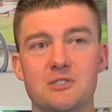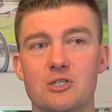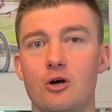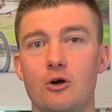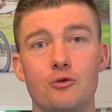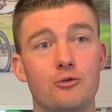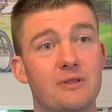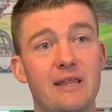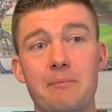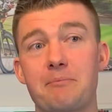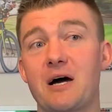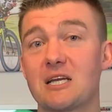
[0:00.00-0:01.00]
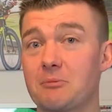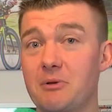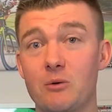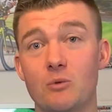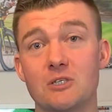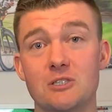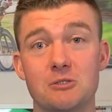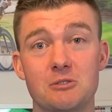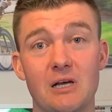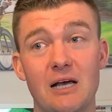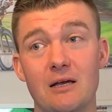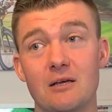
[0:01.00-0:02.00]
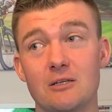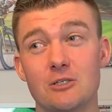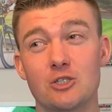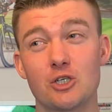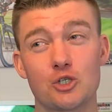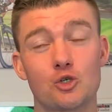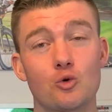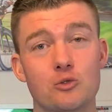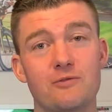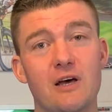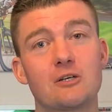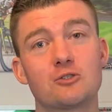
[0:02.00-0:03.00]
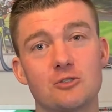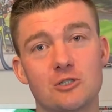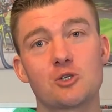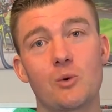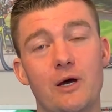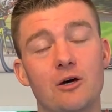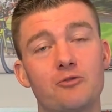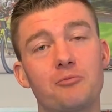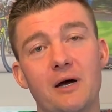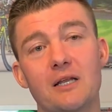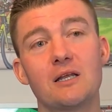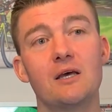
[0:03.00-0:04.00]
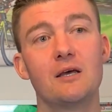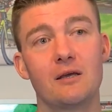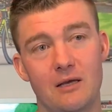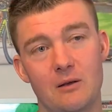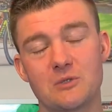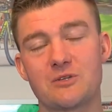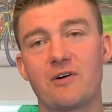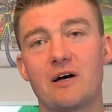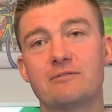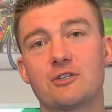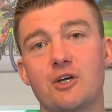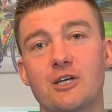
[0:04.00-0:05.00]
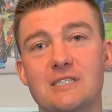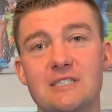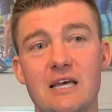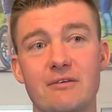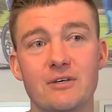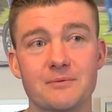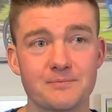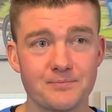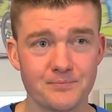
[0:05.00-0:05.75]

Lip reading: So that bike split was just short of the 112, but it was 5:37.